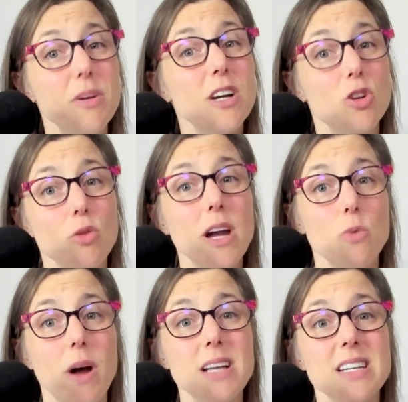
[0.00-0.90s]
a great
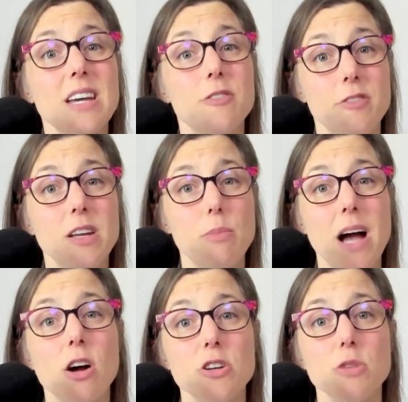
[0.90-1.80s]
way to get
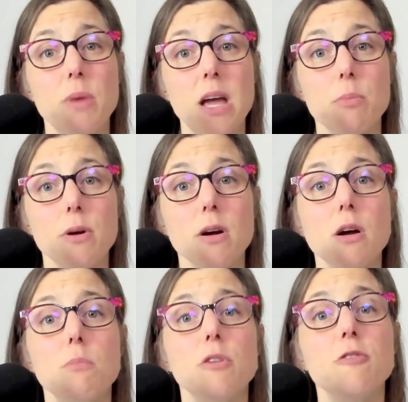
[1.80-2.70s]
feedback on your paper
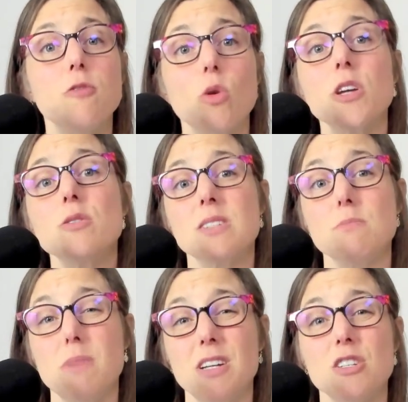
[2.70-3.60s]
before you
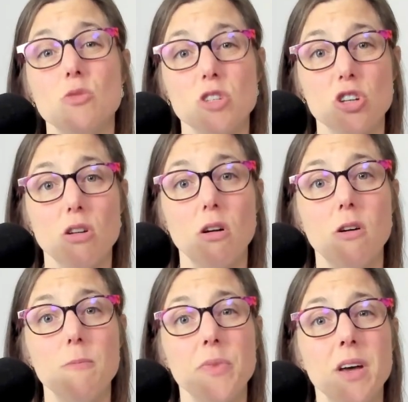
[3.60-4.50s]
submit it to a journal.